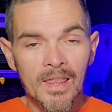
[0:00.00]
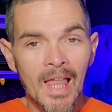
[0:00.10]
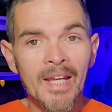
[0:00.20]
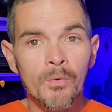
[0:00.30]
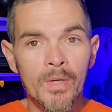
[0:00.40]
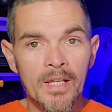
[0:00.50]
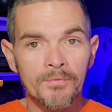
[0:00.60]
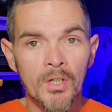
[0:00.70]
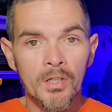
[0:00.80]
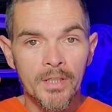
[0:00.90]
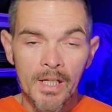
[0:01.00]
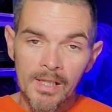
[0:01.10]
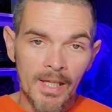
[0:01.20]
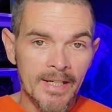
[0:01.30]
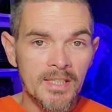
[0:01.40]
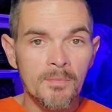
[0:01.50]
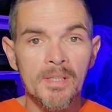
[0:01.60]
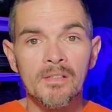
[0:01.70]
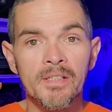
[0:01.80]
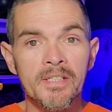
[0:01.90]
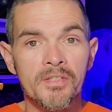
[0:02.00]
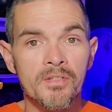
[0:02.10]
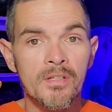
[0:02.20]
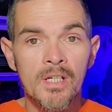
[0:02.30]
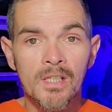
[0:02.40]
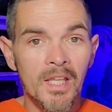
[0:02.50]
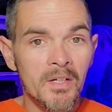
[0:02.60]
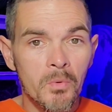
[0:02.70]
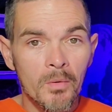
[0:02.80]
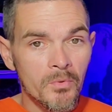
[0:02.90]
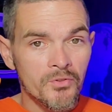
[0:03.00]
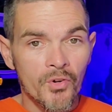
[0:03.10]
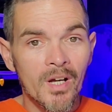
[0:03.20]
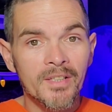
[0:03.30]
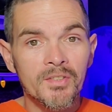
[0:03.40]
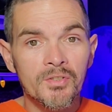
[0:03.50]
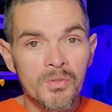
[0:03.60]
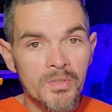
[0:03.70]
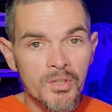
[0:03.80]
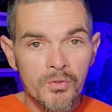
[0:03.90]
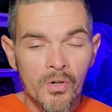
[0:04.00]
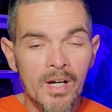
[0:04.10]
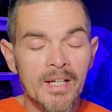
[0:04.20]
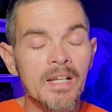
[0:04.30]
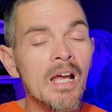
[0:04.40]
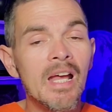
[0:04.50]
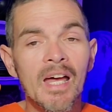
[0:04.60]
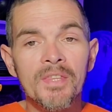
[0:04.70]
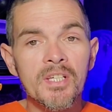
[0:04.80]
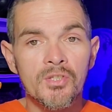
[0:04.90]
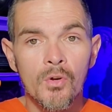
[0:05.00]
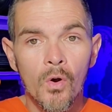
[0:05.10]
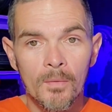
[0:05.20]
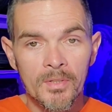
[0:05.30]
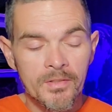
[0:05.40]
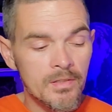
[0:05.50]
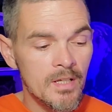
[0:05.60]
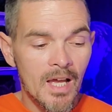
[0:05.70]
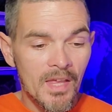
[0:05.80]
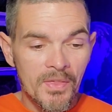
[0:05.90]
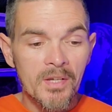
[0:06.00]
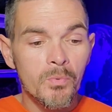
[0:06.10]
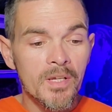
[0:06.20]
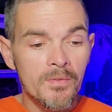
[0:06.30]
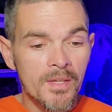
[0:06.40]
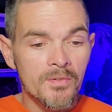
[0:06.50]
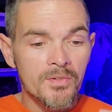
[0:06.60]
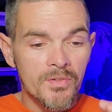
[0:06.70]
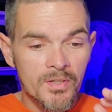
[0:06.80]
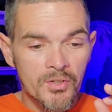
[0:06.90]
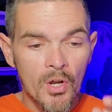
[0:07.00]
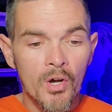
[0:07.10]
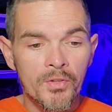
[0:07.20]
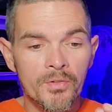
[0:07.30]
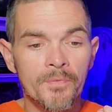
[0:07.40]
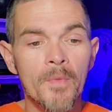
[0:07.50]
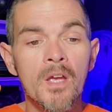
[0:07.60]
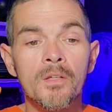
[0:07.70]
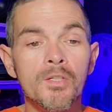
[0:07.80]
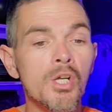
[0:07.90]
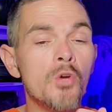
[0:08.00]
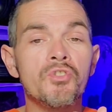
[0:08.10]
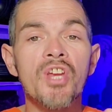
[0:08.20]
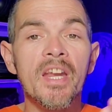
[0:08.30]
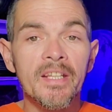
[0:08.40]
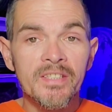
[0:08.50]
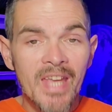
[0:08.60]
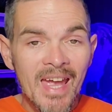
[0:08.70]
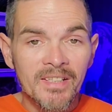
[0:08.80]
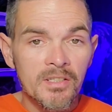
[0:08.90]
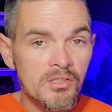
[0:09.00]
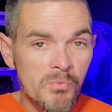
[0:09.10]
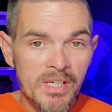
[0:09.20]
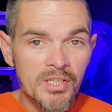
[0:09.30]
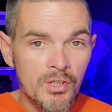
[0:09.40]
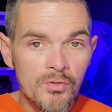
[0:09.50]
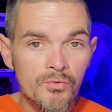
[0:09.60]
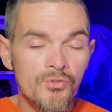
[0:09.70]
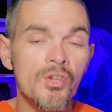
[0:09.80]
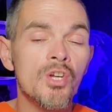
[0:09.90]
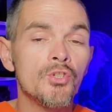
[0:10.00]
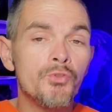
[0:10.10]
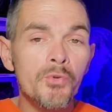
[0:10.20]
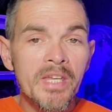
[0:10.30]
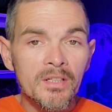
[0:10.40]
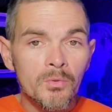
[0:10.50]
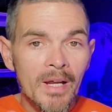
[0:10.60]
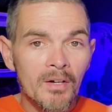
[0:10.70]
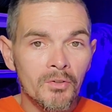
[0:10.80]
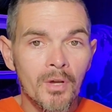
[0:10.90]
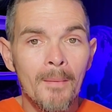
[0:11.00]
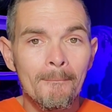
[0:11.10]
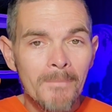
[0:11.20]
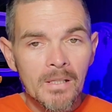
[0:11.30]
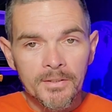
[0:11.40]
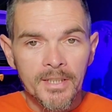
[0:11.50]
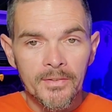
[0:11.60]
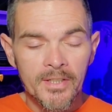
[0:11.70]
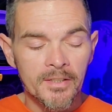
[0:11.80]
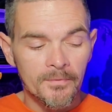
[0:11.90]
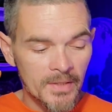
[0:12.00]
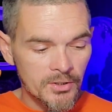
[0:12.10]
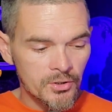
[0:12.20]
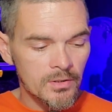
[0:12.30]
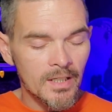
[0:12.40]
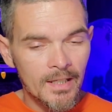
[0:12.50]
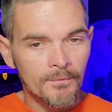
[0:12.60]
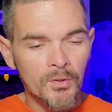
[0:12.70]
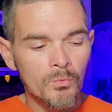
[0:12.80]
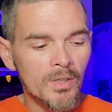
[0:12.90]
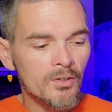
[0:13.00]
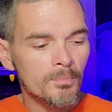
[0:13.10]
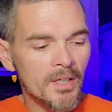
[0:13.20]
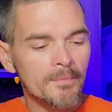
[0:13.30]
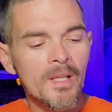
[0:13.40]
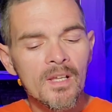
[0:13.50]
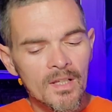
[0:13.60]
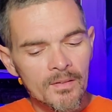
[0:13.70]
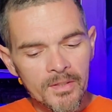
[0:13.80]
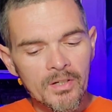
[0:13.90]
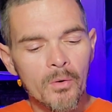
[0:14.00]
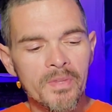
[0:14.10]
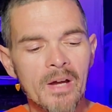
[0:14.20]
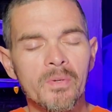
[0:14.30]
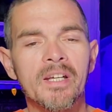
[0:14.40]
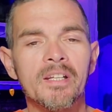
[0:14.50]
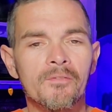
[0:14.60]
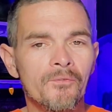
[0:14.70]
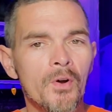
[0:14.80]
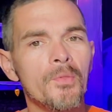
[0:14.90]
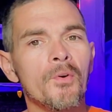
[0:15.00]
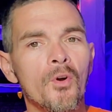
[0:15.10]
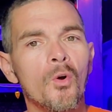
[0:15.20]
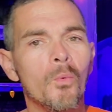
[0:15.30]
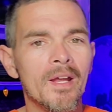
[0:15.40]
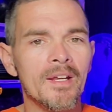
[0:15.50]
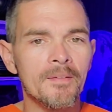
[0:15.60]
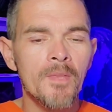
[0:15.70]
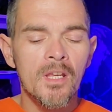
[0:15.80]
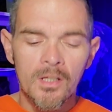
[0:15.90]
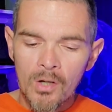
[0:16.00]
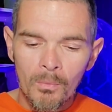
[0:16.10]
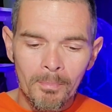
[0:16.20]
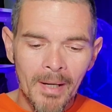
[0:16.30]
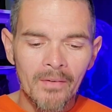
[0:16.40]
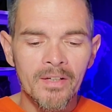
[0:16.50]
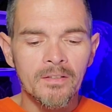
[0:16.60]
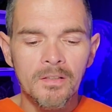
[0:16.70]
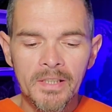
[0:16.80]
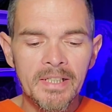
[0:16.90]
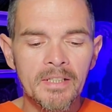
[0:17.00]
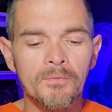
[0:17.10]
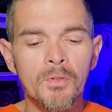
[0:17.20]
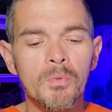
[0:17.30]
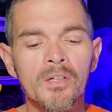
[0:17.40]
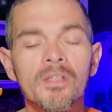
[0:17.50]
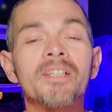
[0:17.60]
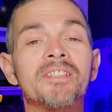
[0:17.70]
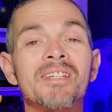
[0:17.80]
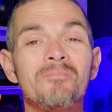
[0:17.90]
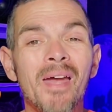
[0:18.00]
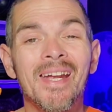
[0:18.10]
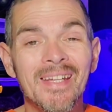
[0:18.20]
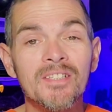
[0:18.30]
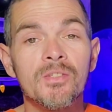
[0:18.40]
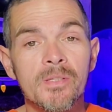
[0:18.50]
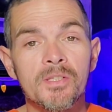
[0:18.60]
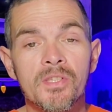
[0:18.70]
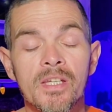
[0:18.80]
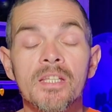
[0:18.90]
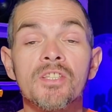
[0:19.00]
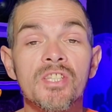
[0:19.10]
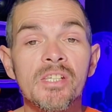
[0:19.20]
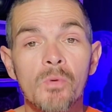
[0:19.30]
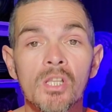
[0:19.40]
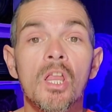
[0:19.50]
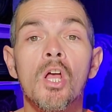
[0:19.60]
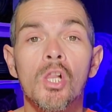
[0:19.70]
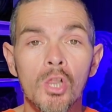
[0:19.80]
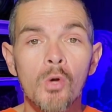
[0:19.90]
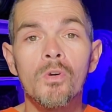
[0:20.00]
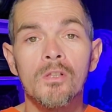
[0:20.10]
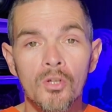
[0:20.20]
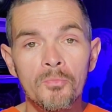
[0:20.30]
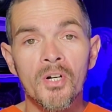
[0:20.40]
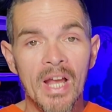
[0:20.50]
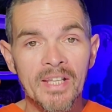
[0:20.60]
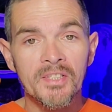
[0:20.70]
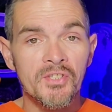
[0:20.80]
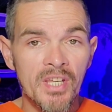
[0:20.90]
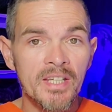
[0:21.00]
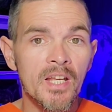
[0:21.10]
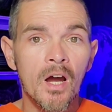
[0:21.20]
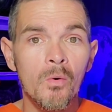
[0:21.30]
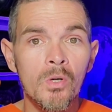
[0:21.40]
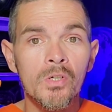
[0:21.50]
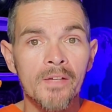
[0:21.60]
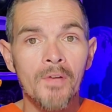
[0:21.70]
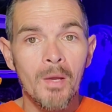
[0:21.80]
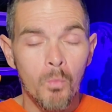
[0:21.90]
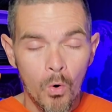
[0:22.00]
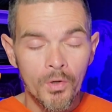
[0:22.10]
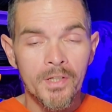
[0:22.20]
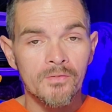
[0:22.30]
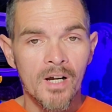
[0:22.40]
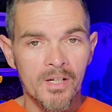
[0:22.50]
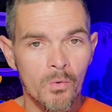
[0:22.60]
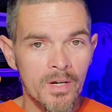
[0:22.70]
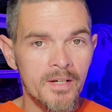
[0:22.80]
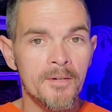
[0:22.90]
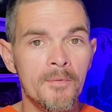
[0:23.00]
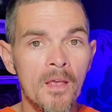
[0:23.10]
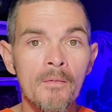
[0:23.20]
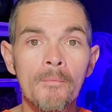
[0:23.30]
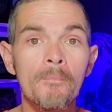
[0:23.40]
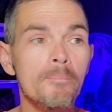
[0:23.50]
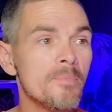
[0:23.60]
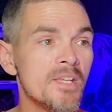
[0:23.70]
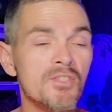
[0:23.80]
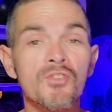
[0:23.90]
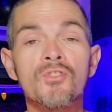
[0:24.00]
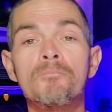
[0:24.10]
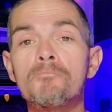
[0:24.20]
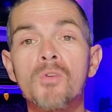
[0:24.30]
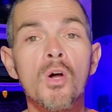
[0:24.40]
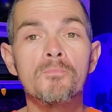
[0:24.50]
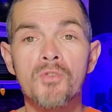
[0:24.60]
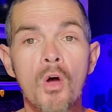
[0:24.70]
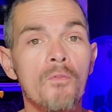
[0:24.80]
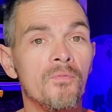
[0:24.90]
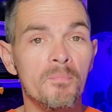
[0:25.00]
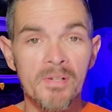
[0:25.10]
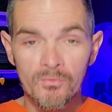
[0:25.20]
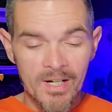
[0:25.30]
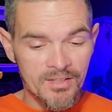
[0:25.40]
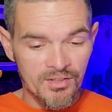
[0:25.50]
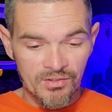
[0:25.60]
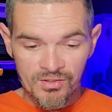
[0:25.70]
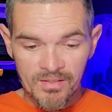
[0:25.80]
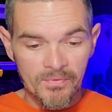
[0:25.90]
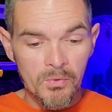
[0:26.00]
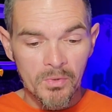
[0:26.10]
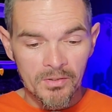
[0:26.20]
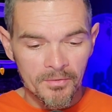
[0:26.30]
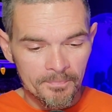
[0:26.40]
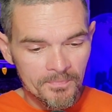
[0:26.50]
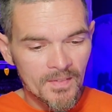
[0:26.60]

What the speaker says: like we have done, like in the Middle East, like what we're trying to do in Ukraine, I think is garbage. I think there's other negotiating tactics we can use to get around military intervention, if you will. But, without getting further away, bearing the lead, if you will, let's get back into this thing and see what Laura Loomer had to say. Now, I will give a warning right quick. This comes off a bit racist, if you will.